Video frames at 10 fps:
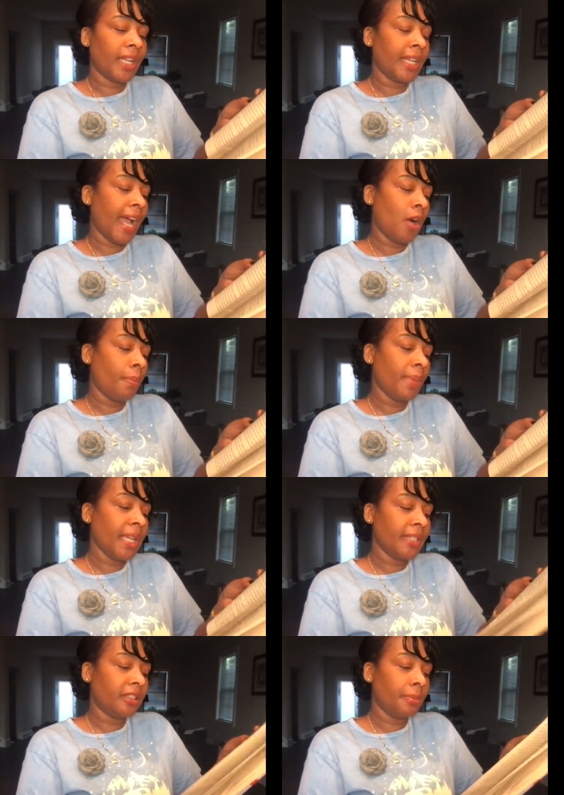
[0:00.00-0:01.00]
allowed
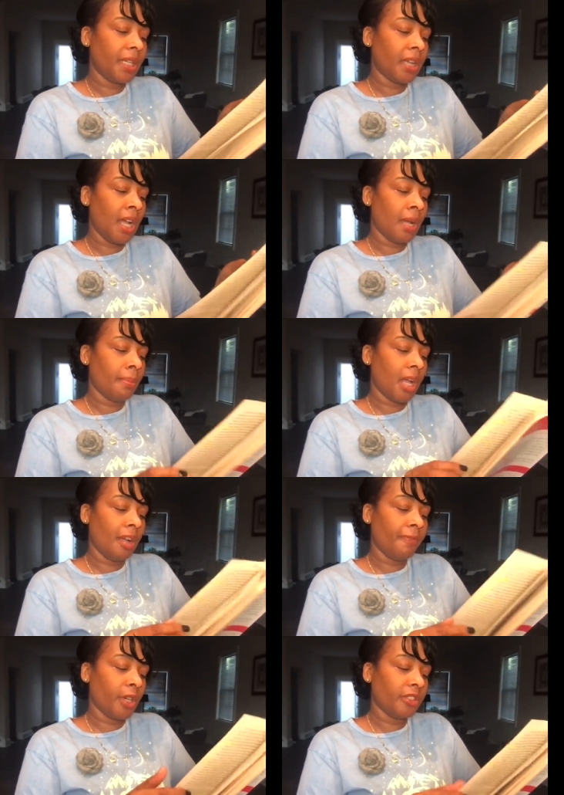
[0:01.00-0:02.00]
me to become
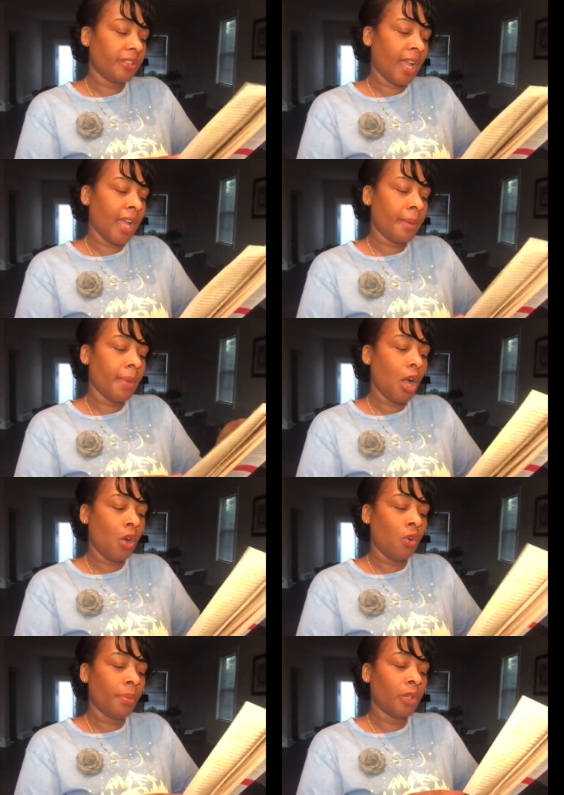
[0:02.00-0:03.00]
a first time
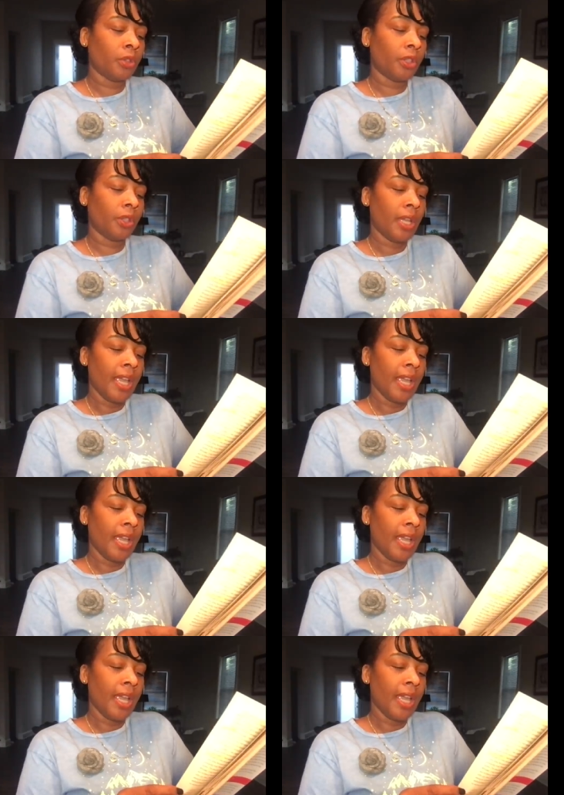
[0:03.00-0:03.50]
homeowner.